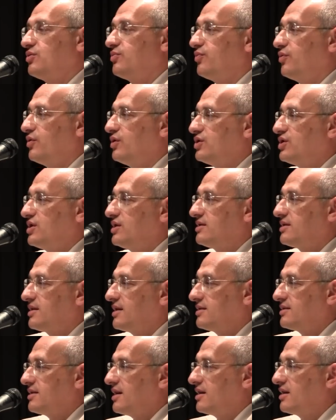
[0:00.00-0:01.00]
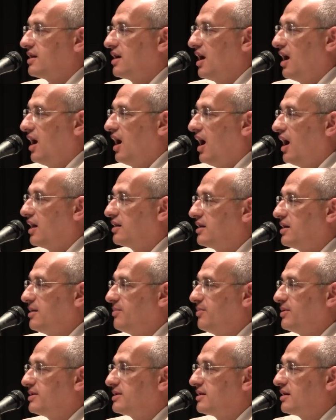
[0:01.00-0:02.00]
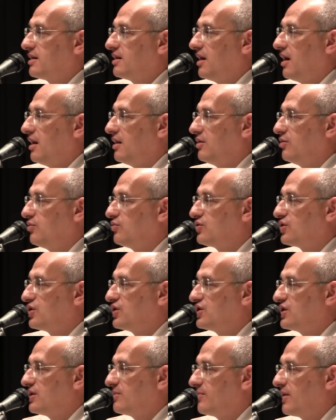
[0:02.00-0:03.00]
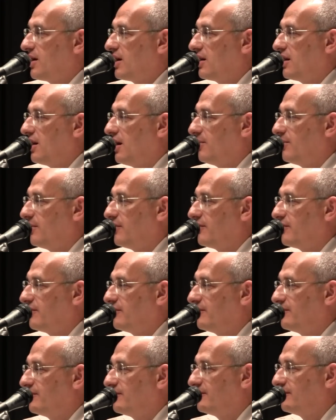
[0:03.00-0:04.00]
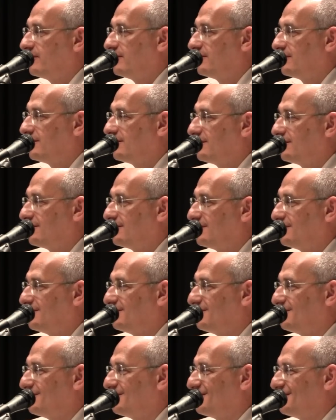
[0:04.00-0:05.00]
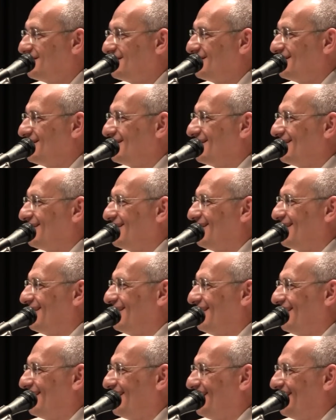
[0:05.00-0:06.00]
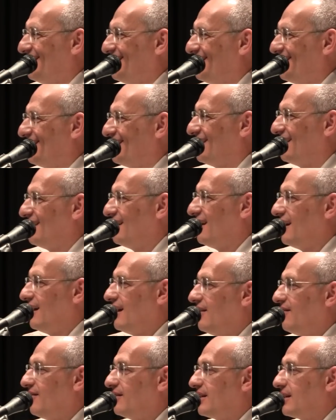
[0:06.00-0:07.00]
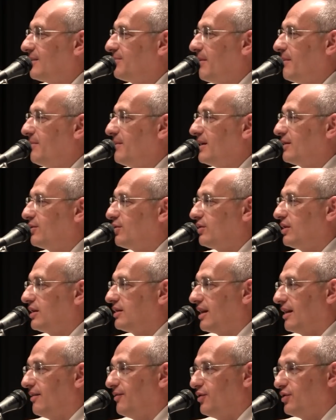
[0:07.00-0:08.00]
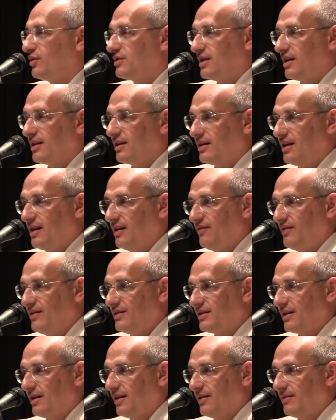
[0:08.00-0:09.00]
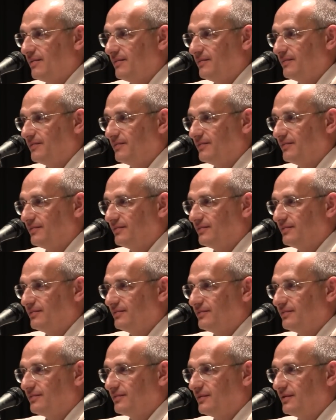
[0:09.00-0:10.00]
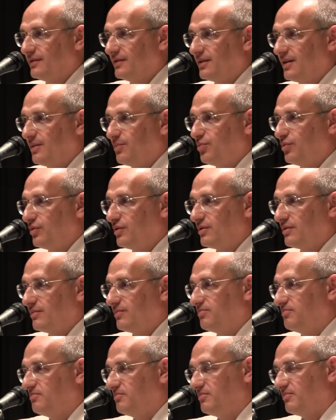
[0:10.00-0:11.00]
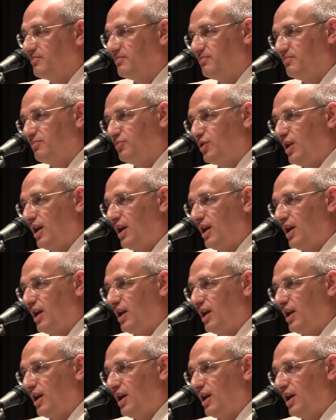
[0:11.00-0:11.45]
You hug him even tighter and you say, you would have played better. And in that moment, he gets distracted from the TV.